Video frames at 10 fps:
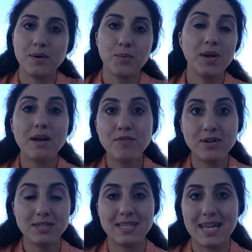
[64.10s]
whatever
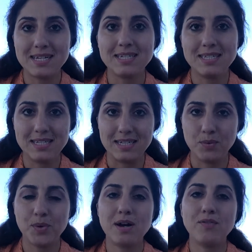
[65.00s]
is the
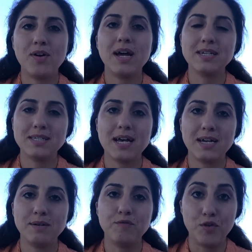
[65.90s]
antecedent, whatever I
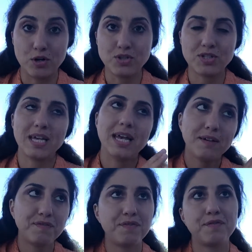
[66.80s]
said first.
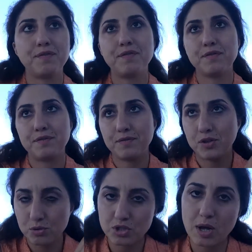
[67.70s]
If
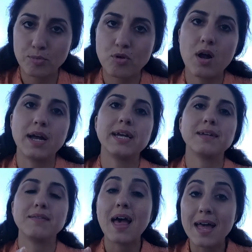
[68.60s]
you stop
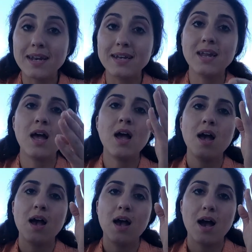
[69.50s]
crying, then
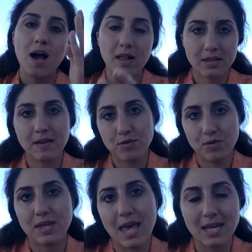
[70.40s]
I'll give you
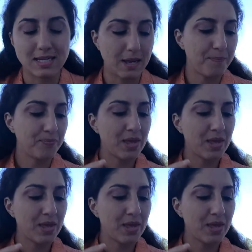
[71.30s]
the candy.